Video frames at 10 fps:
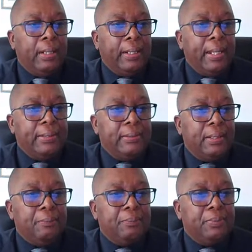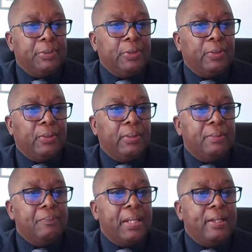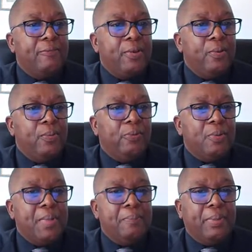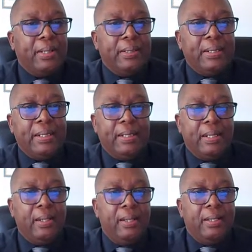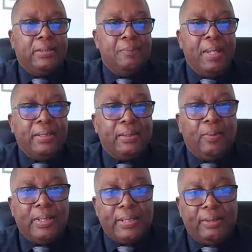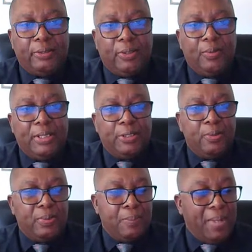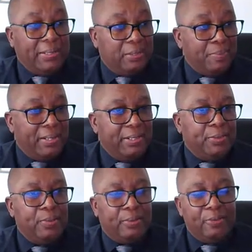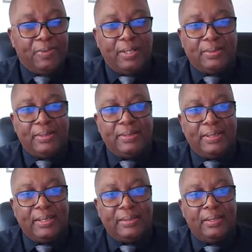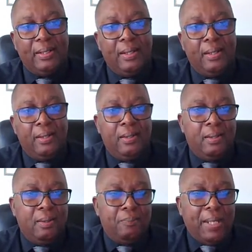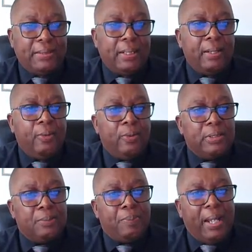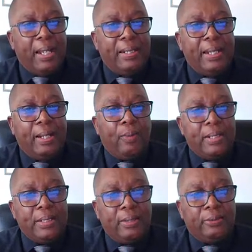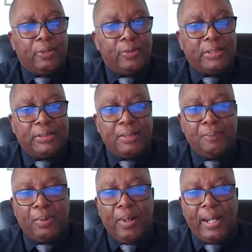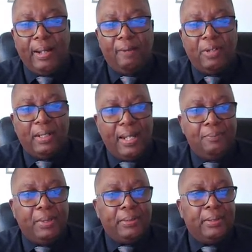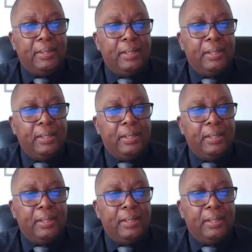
And again, I'm sure many of you will remember the cement quality control issue with the bad cement issue in 2006, basically caused by the quality control system going out of alignment.